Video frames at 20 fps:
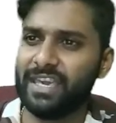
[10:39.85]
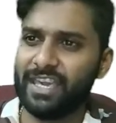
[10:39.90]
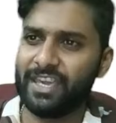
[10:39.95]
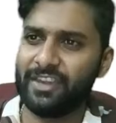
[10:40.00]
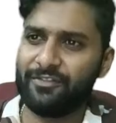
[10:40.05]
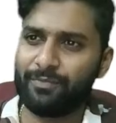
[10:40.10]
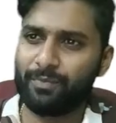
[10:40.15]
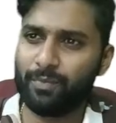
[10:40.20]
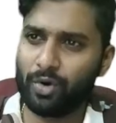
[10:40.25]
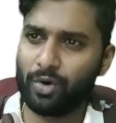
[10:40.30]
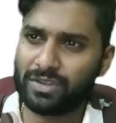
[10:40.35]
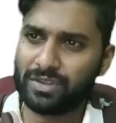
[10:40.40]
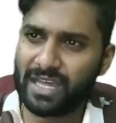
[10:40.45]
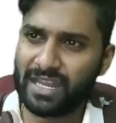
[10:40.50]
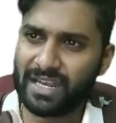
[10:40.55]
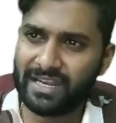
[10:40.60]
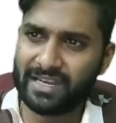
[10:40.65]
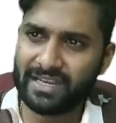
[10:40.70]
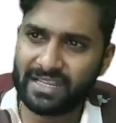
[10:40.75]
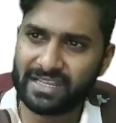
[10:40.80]
If both
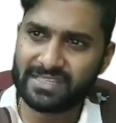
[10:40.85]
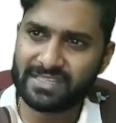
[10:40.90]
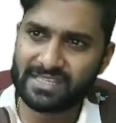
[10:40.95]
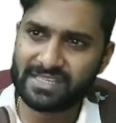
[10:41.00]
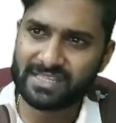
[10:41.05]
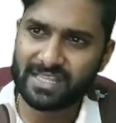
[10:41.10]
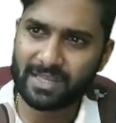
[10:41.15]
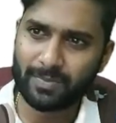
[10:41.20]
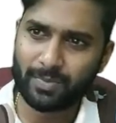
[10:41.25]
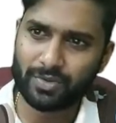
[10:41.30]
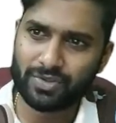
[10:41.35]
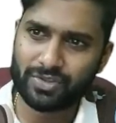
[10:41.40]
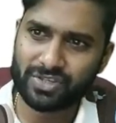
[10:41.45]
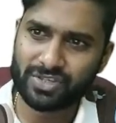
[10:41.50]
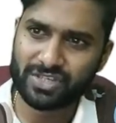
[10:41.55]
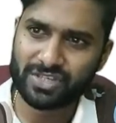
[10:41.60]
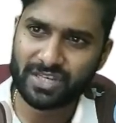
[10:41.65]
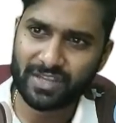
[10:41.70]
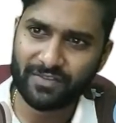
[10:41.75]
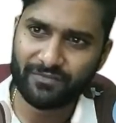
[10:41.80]
are interchange their
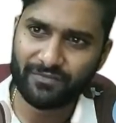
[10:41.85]
position,